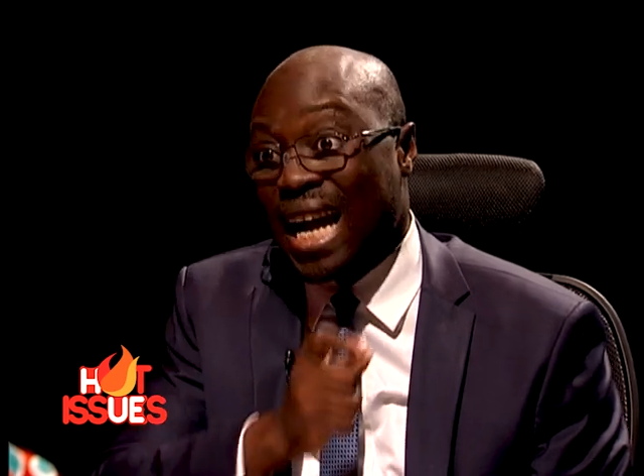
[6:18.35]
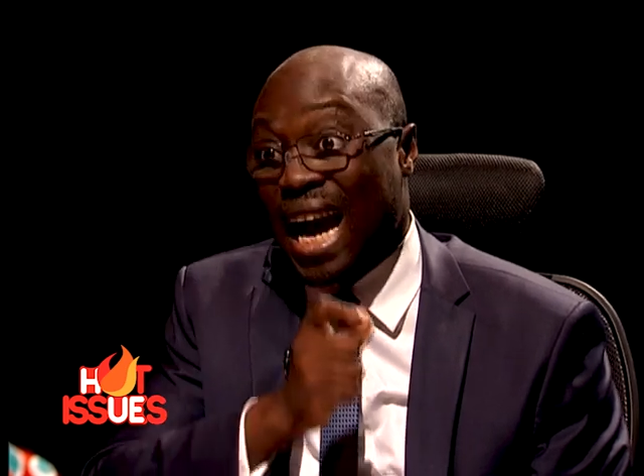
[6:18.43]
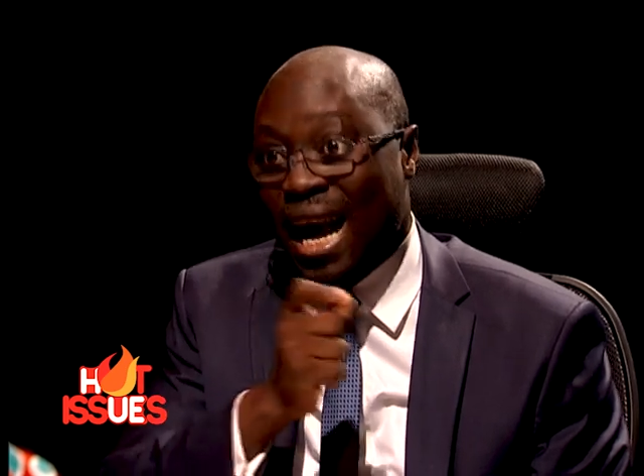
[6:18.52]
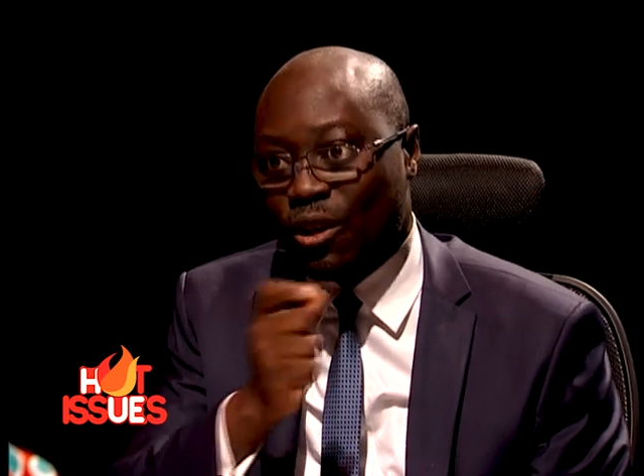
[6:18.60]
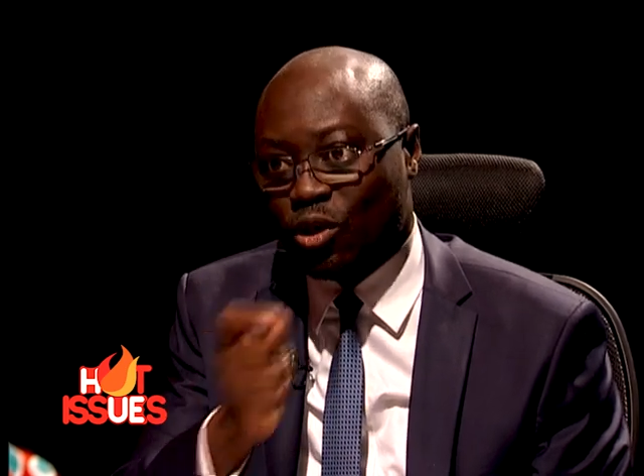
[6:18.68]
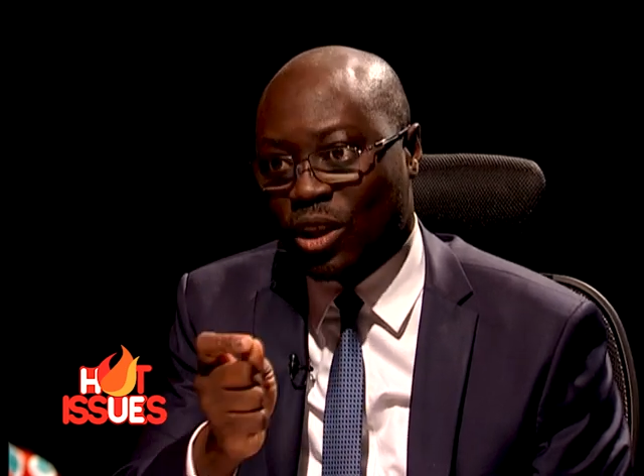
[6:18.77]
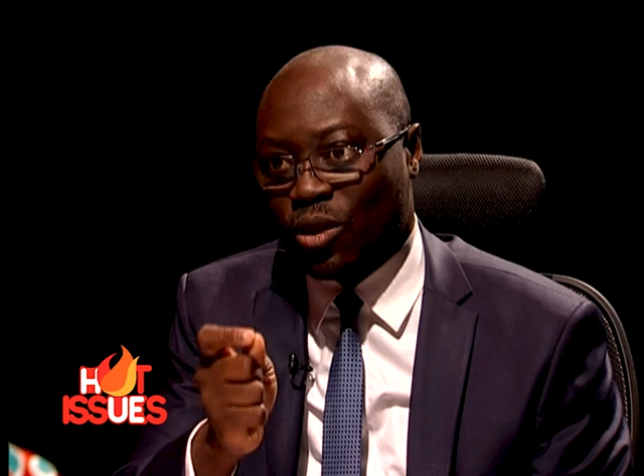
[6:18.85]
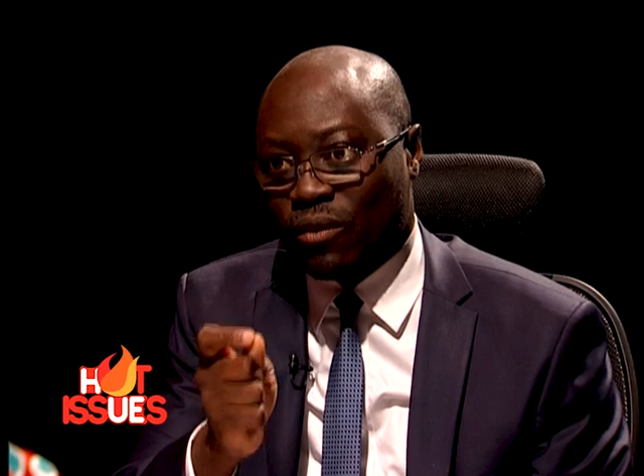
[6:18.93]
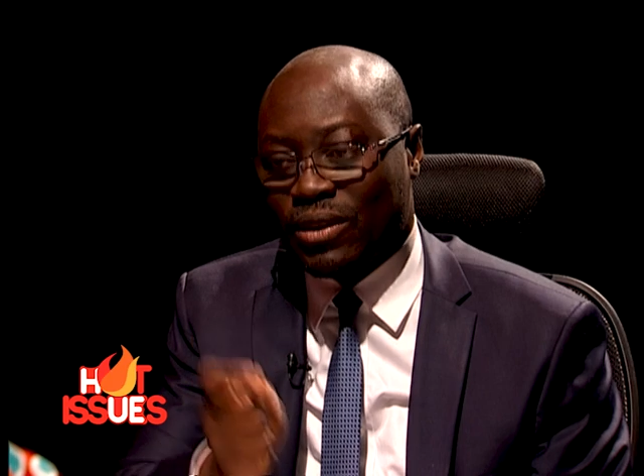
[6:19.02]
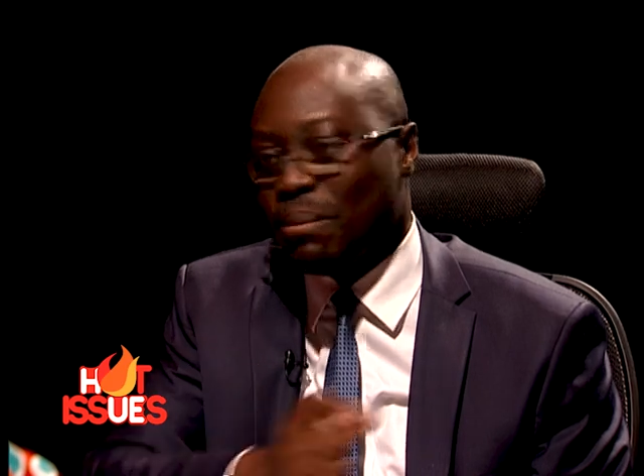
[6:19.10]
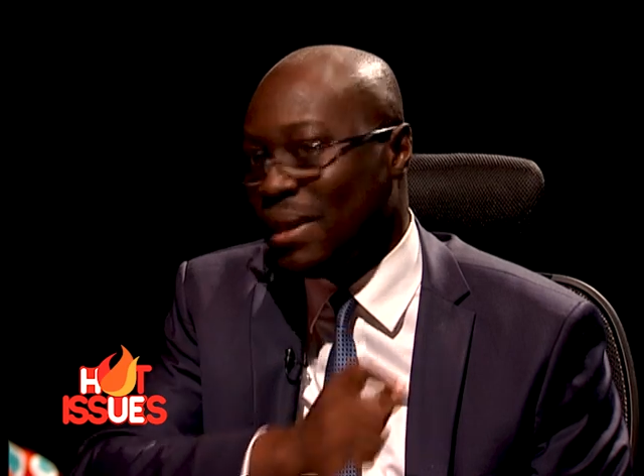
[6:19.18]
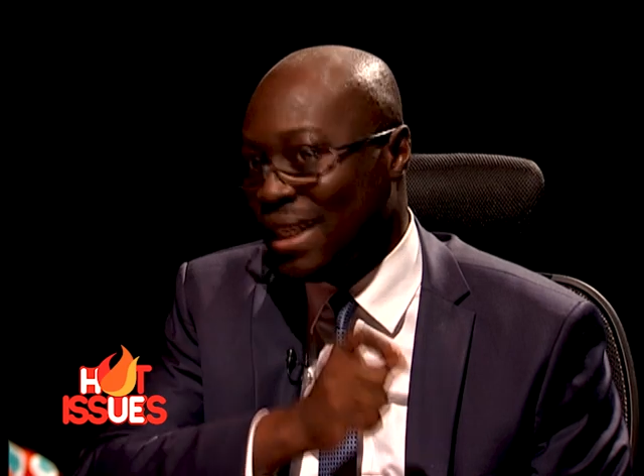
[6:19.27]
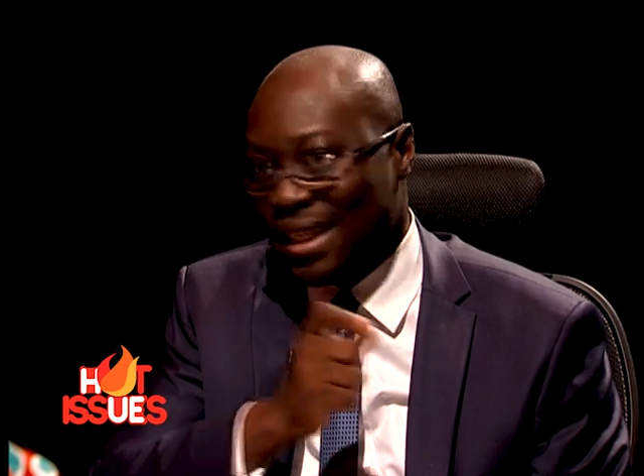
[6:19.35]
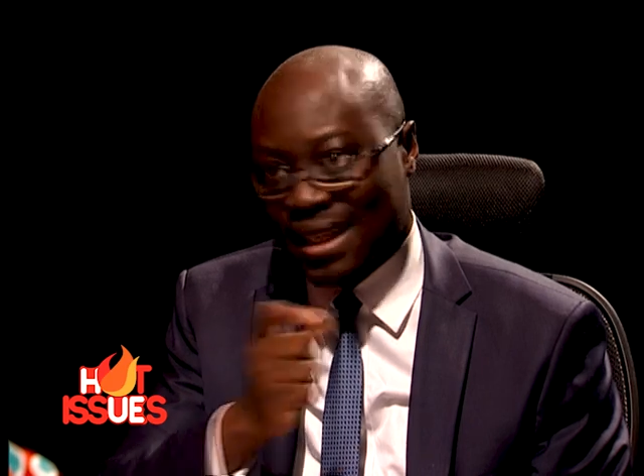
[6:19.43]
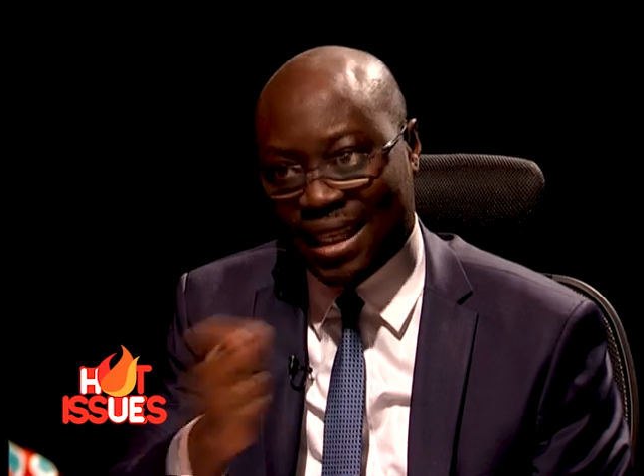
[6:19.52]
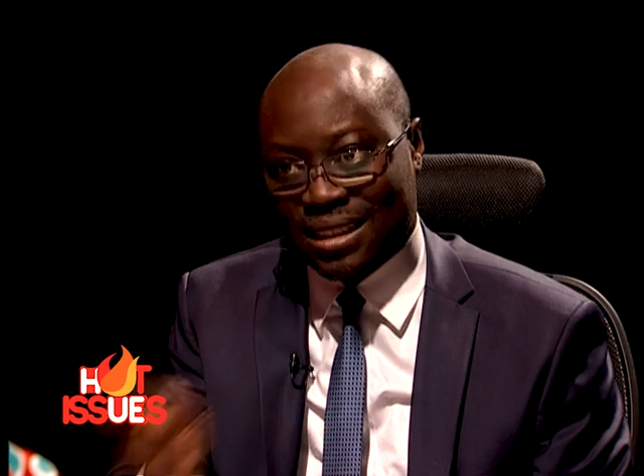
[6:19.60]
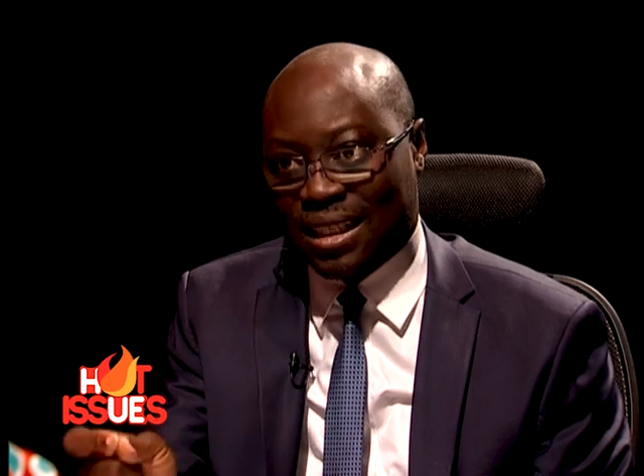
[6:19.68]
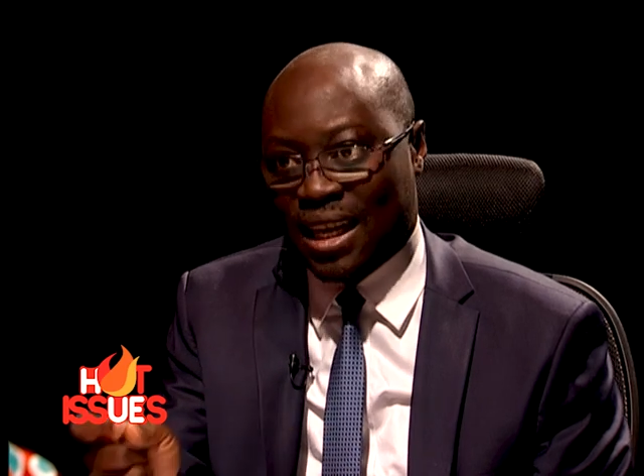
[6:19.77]
100 of them.
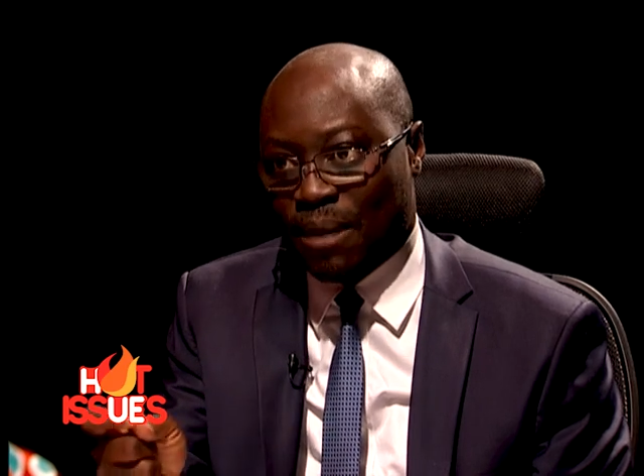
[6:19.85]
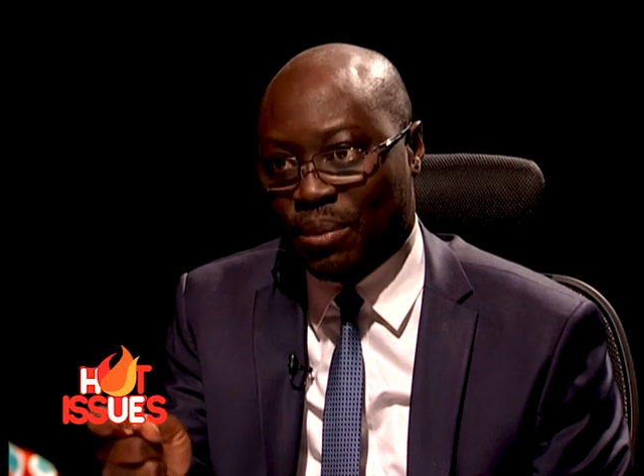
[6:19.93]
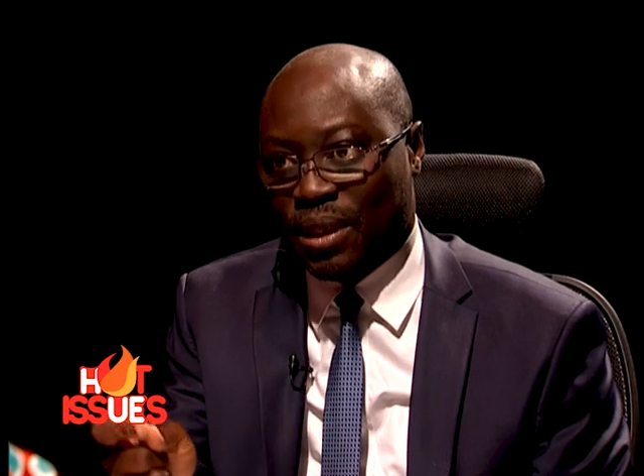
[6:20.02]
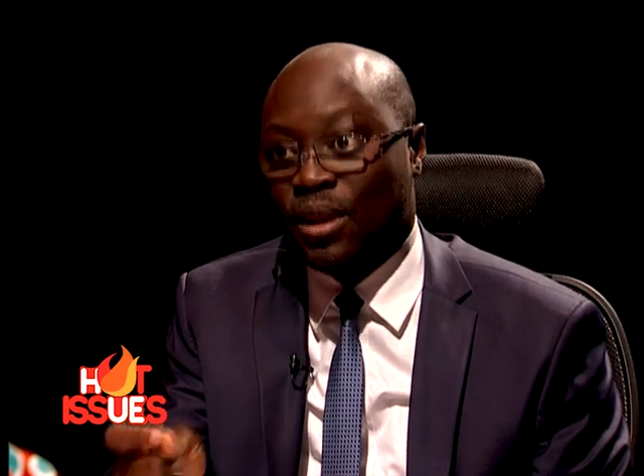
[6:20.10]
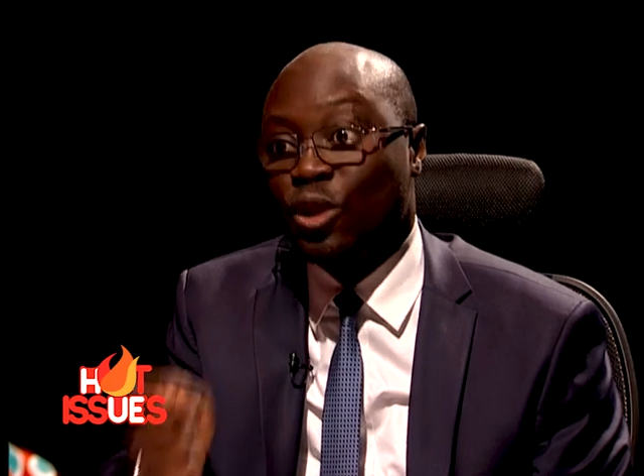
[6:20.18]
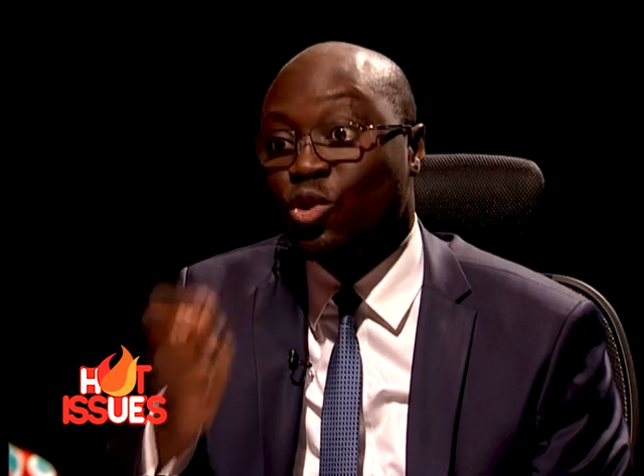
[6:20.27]
Nothing happened.